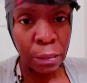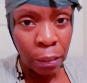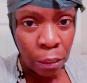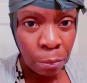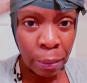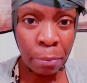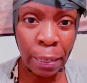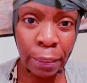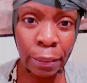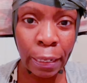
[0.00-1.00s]
And it
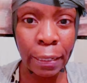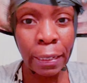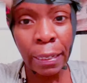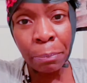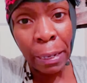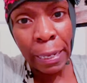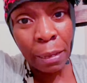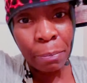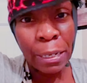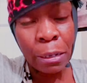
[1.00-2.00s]
might look like it might
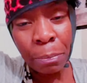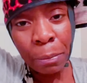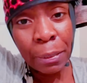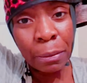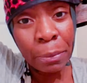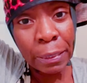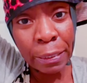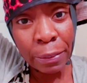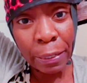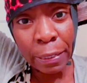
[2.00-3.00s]
have makeup up there, but
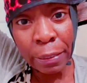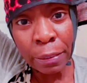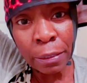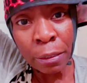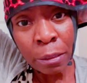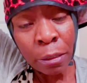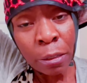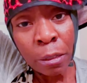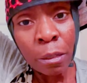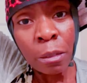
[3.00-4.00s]
it's okay.
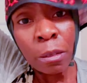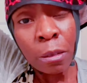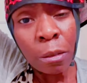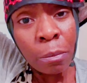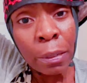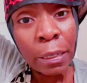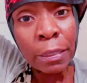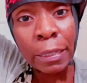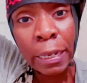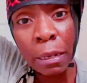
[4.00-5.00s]

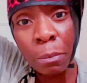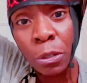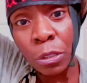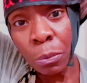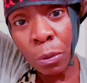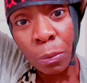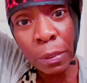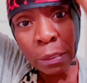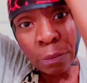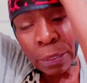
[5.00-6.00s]
Because I have multiple
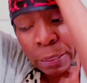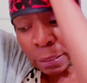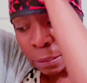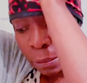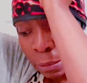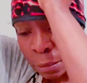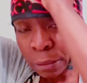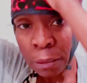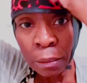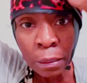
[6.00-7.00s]
ones of these.
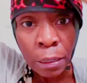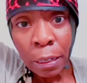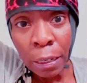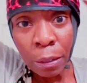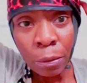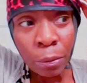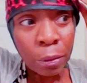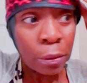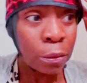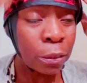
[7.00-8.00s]

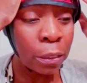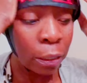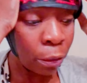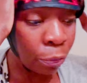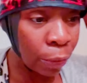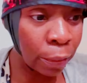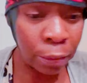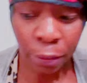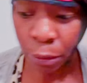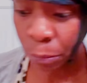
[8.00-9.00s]
Should I go find
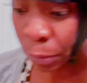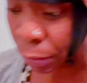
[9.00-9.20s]
another one?